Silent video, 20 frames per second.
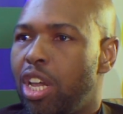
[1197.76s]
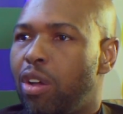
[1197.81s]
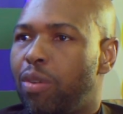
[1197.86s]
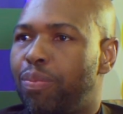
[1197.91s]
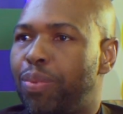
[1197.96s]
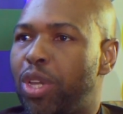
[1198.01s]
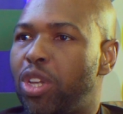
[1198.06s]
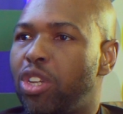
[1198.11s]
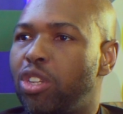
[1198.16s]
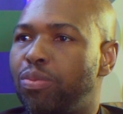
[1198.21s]

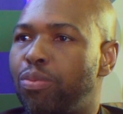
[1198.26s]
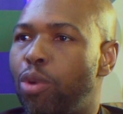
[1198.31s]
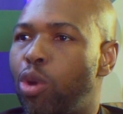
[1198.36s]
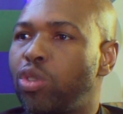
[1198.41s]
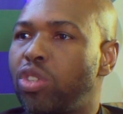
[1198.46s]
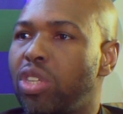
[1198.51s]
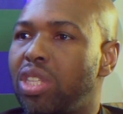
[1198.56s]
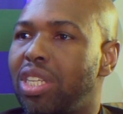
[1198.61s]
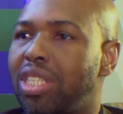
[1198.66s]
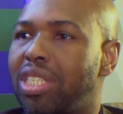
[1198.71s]
because
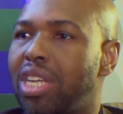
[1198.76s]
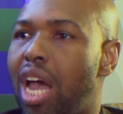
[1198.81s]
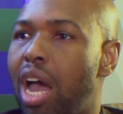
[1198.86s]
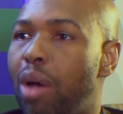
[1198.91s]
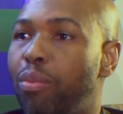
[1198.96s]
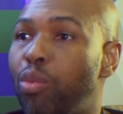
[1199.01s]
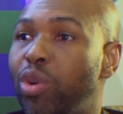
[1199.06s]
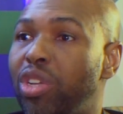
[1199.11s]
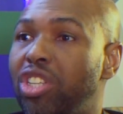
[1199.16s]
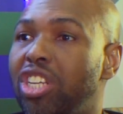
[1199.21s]
most of the
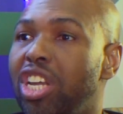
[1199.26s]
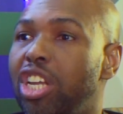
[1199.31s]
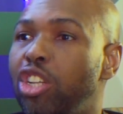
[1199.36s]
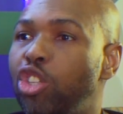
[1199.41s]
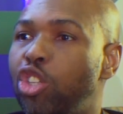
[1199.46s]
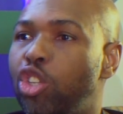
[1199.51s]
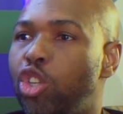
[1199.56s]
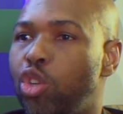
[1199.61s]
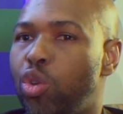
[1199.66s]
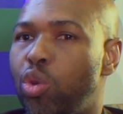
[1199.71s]
time we
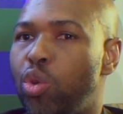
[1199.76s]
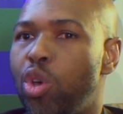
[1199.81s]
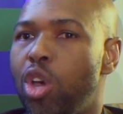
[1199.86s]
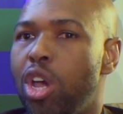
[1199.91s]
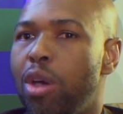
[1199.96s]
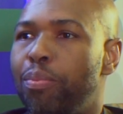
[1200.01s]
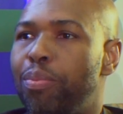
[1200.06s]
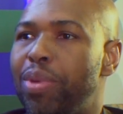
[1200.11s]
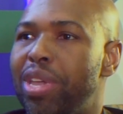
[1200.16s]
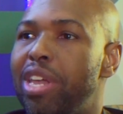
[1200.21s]
tend to
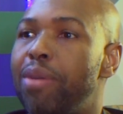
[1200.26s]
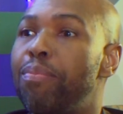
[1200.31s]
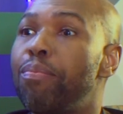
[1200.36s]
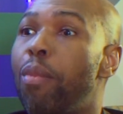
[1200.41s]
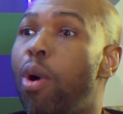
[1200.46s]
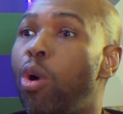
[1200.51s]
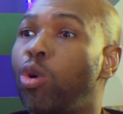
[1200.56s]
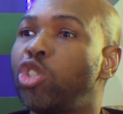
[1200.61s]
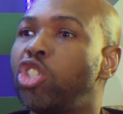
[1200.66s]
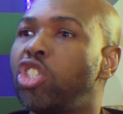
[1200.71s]
be
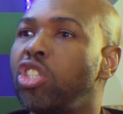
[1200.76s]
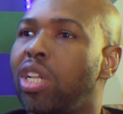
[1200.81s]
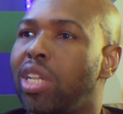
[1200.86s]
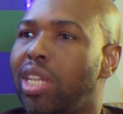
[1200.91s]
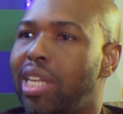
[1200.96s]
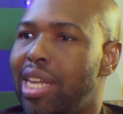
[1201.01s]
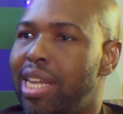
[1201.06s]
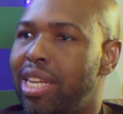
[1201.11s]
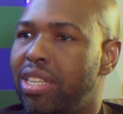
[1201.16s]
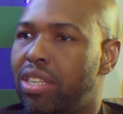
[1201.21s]
emotional
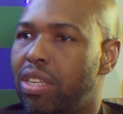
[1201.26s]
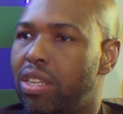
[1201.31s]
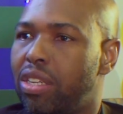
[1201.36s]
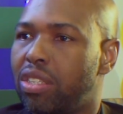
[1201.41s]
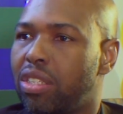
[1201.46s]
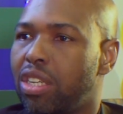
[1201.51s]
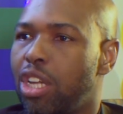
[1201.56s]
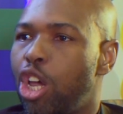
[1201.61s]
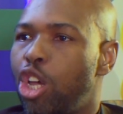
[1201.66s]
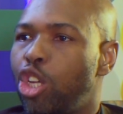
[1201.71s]

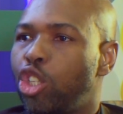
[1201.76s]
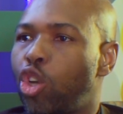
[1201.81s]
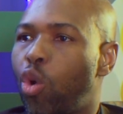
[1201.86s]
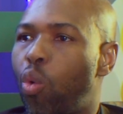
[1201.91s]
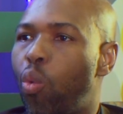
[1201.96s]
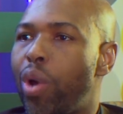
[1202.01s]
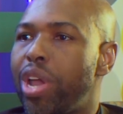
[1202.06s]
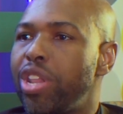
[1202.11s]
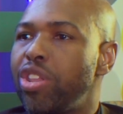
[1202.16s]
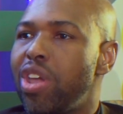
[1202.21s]
eaters. So
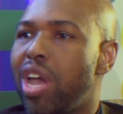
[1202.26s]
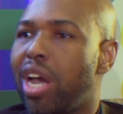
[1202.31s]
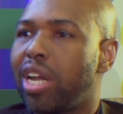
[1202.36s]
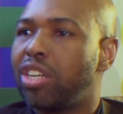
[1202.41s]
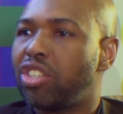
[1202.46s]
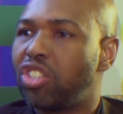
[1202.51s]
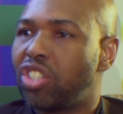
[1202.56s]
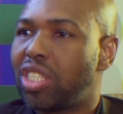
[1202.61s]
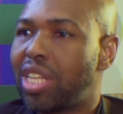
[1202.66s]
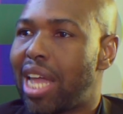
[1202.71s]
when you
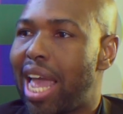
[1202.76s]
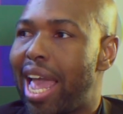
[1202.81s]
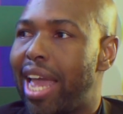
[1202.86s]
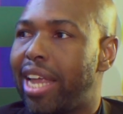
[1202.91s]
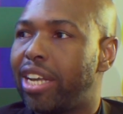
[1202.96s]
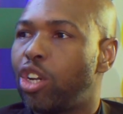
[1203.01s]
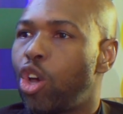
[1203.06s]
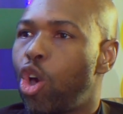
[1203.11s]
understand